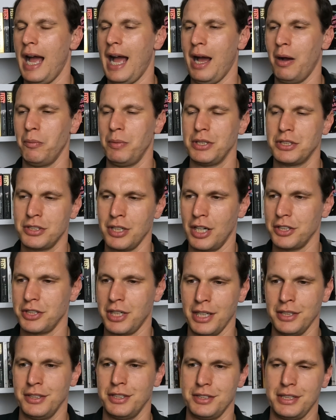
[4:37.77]
and we start
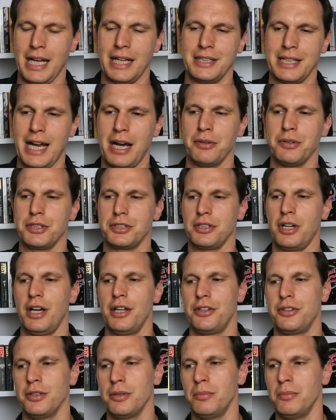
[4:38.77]
to understand how the
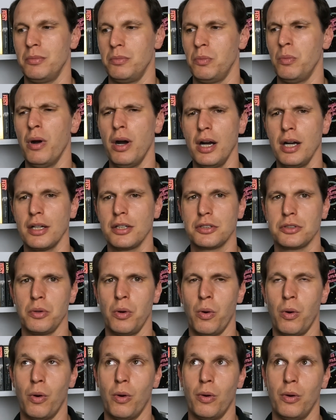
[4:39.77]
Scythedom works
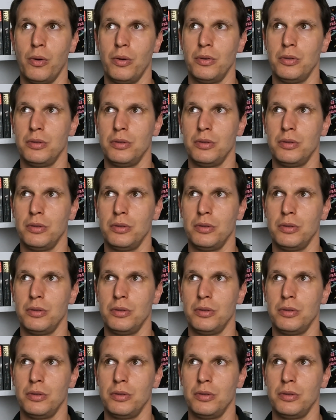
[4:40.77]
or